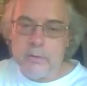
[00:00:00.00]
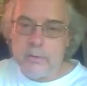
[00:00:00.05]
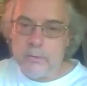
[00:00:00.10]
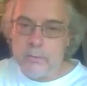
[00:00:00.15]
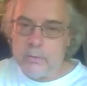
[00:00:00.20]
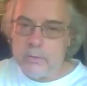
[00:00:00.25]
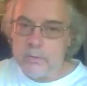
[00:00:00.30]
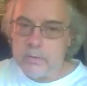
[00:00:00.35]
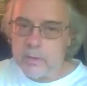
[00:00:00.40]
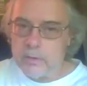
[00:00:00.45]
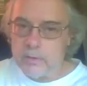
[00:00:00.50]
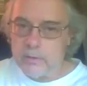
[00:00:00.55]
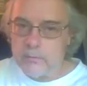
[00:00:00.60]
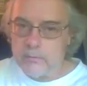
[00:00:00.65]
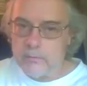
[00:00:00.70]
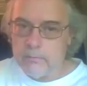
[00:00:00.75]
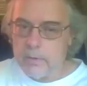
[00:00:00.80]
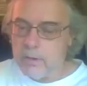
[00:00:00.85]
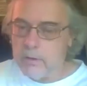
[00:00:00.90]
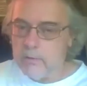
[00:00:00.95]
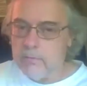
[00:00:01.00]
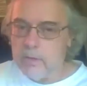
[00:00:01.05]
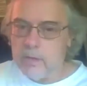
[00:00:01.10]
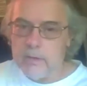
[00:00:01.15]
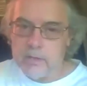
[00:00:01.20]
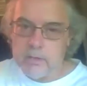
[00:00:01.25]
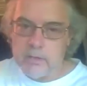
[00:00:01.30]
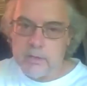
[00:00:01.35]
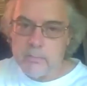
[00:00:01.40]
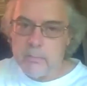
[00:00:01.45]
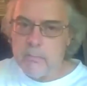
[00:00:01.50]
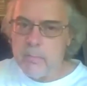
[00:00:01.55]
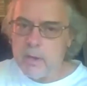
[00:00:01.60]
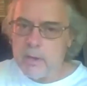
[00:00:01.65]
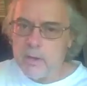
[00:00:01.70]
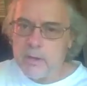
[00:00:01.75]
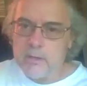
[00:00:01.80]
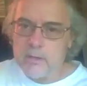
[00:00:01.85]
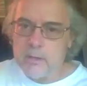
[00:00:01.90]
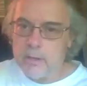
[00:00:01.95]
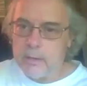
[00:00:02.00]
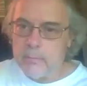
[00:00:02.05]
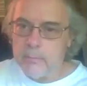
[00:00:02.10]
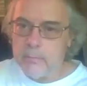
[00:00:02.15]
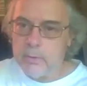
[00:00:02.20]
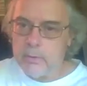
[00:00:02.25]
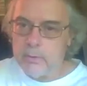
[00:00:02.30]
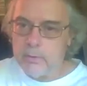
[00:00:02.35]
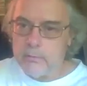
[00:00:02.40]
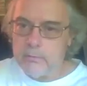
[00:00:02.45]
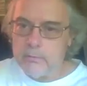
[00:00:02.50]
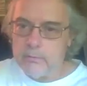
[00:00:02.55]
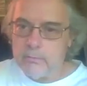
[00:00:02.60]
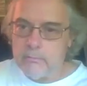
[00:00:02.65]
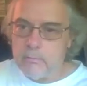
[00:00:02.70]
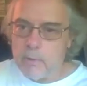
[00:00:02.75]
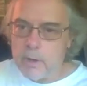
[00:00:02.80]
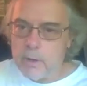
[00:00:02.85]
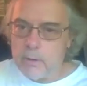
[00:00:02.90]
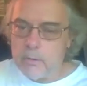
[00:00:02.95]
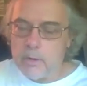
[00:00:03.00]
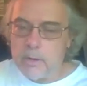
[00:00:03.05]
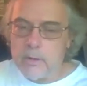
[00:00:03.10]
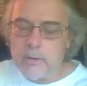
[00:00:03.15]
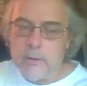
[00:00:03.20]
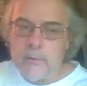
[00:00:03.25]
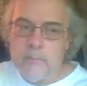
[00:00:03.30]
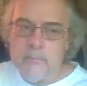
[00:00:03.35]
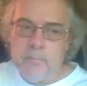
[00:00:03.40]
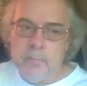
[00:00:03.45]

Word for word: and it was kind of a lot of anti-Semitic type of rhetoric.